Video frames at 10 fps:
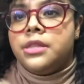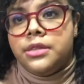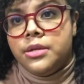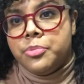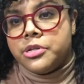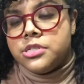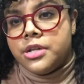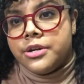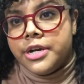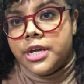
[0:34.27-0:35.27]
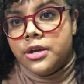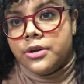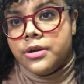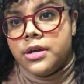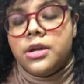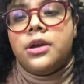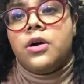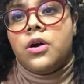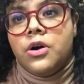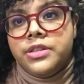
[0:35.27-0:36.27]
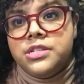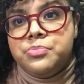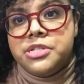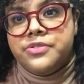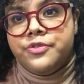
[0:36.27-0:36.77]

the books that are here on this piece of